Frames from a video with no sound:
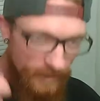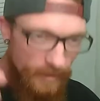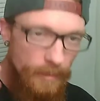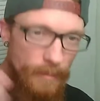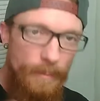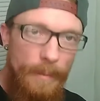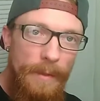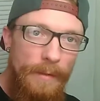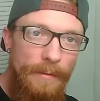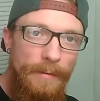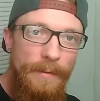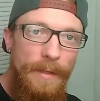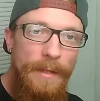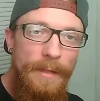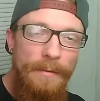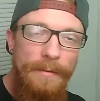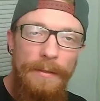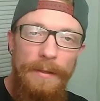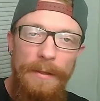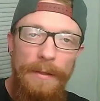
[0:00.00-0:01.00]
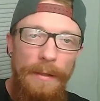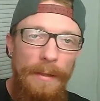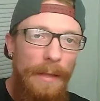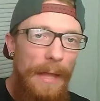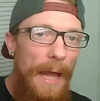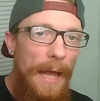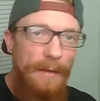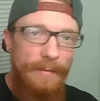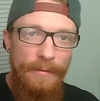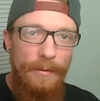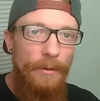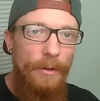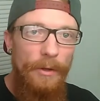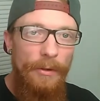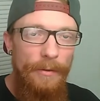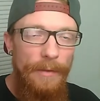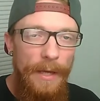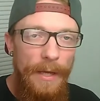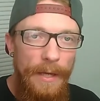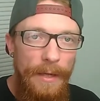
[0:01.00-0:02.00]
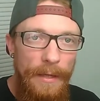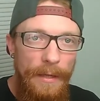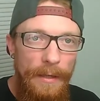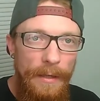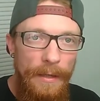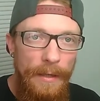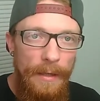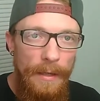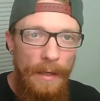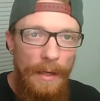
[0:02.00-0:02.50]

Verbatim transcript: sm scent lasted all day.